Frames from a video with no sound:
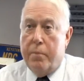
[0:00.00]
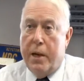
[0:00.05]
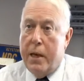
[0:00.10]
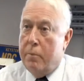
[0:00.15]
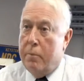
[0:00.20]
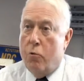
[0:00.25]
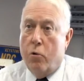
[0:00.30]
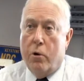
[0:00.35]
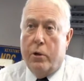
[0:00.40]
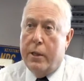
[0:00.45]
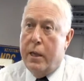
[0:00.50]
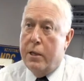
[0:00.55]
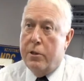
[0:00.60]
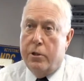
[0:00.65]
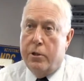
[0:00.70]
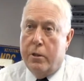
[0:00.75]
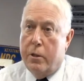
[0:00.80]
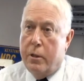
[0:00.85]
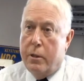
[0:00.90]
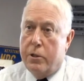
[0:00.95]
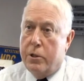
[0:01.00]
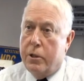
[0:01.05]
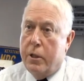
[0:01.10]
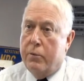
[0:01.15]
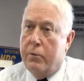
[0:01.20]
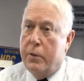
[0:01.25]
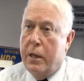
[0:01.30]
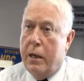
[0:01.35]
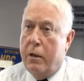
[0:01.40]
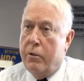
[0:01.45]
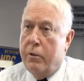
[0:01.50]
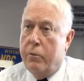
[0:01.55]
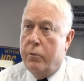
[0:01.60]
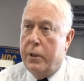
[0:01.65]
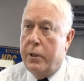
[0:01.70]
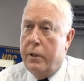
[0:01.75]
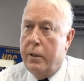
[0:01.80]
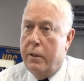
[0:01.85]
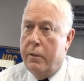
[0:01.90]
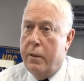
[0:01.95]
paying more attention to this stuff now than we
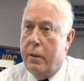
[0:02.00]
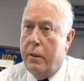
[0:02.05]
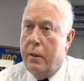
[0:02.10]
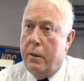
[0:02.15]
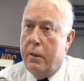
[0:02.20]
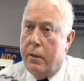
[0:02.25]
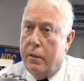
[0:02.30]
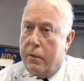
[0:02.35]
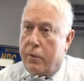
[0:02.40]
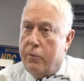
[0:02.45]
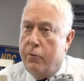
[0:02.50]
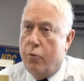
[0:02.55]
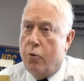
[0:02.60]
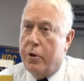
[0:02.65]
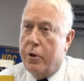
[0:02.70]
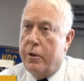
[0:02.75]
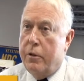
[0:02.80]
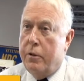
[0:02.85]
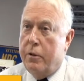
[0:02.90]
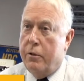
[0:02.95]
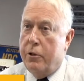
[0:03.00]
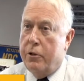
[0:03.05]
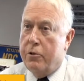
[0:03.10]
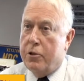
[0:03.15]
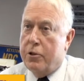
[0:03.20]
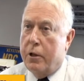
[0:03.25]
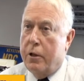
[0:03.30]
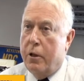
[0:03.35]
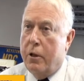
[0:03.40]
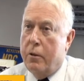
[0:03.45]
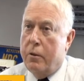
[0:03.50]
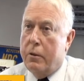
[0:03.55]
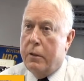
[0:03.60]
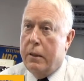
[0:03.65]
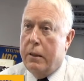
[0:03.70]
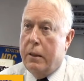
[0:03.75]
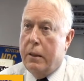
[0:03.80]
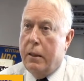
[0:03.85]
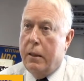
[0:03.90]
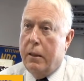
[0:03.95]
did 40 years ago.
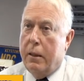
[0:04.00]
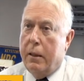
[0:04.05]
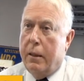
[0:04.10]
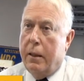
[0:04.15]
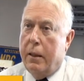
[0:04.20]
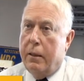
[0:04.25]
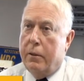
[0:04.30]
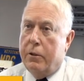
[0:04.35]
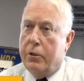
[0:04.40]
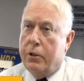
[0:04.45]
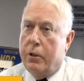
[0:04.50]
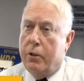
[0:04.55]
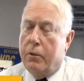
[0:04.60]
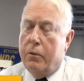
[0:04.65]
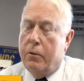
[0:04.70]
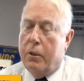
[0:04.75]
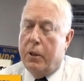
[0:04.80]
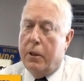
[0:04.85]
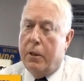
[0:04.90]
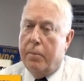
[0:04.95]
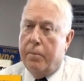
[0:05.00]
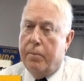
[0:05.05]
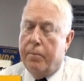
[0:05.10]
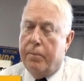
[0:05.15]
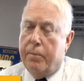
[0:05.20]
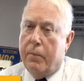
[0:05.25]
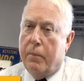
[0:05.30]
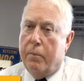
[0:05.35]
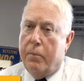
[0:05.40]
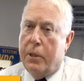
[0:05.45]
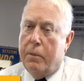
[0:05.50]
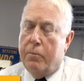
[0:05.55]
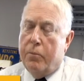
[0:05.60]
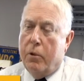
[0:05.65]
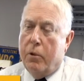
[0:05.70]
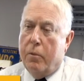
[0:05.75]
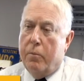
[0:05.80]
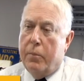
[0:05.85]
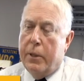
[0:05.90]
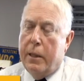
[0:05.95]
And so um,
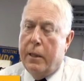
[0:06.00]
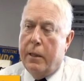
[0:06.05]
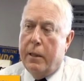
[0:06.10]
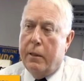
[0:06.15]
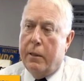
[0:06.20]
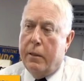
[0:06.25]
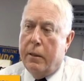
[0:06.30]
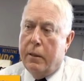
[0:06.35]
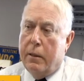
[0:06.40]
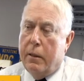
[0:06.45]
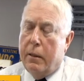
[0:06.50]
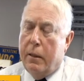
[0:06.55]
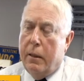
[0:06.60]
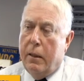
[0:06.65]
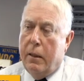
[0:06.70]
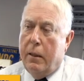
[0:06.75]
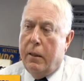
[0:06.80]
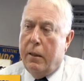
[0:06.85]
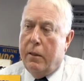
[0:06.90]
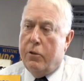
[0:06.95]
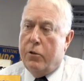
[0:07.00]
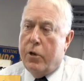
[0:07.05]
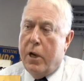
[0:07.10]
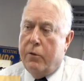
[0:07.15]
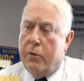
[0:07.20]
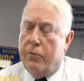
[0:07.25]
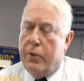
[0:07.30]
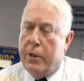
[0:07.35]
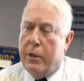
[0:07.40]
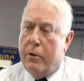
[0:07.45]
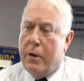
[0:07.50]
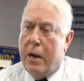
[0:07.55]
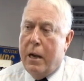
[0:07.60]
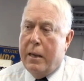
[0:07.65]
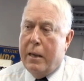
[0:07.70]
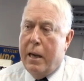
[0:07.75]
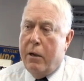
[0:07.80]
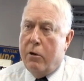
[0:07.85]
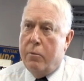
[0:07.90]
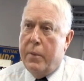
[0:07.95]
people are beginning to try to figure out
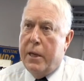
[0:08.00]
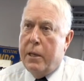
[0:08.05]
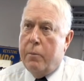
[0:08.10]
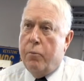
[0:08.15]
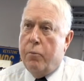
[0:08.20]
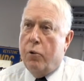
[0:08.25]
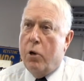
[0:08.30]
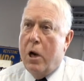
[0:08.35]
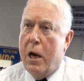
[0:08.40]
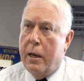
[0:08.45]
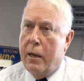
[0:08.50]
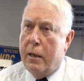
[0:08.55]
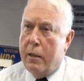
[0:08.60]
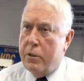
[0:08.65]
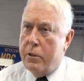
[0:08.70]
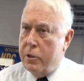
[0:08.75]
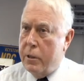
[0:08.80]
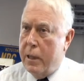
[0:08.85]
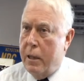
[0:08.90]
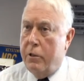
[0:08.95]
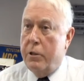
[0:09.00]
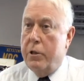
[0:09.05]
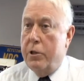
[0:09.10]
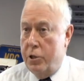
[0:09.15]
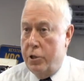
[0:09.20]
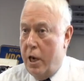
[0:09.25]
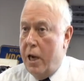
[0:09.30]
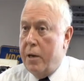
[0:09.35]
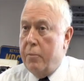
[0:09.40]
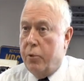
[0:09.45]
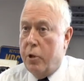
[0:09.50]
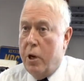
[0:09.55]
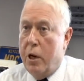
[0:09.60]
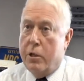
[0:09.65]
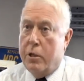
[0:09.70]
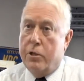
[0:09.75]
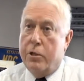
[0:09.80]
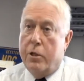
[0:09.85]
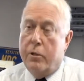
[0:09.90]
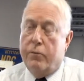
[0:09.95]
how to make products, how to design
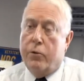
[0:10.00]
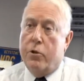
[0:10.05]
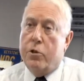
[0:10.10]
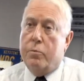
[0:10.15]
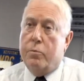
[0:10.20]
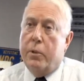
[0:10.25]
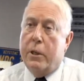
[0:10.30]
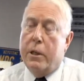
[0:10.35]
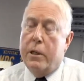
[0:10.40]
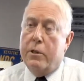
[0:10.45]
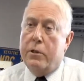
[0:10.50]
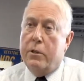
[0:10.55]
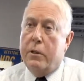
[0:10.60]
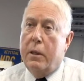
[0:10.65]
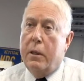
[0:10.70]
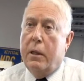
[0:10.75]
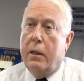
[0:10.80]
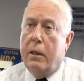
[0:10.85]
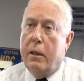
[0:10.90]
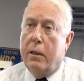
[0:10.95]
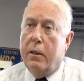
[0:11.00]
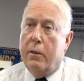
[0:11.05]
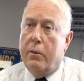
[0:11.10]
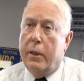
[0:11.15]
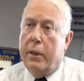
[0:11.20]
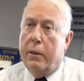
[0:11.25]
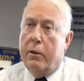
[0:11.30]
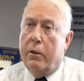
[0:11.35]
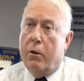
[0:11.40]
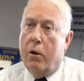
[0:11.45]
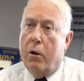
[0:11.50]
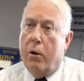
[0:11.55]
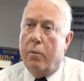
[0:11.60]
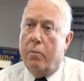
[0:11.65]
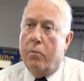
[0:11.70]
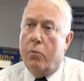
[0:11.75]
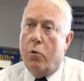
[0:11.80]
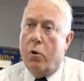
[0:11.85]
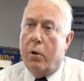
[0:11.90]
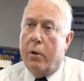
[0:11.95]
products in the first place, that are
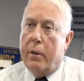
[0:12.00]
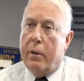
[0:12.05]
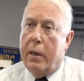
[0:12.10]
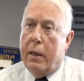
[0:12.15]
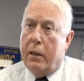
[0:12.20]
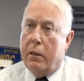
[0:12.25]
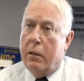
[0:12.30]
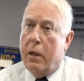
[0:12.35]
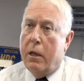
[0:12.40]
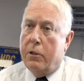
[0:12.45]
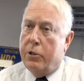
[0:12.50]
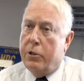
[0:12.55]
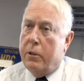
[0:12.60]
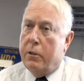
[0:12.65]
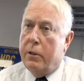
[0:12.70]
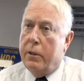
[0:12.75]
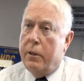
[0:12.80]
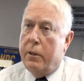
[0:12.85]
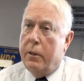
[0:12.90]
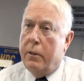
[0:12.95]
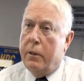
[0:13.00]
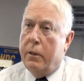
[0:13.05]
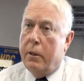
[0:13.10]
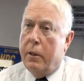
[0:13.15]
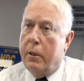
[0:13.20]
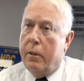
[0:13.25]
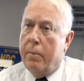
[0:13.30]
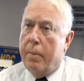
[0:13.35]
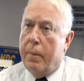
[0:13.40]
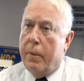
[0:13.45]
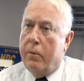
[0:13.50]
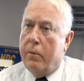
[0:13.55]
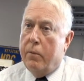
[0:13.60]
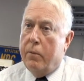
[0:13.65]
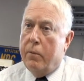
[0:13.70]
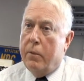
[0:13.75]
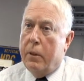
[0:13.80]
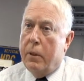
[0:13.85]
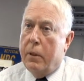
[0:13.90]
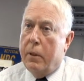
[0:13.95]
more ecologically uh,
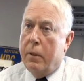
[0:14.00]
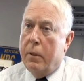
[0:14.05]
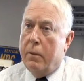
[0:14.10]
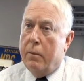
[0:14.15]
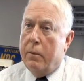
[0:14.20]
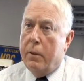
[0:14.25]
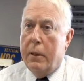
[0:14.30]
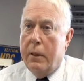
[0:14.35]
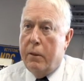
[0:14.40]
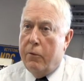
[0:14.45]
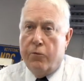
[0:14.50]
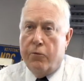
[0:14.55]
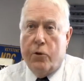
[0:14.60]
uh,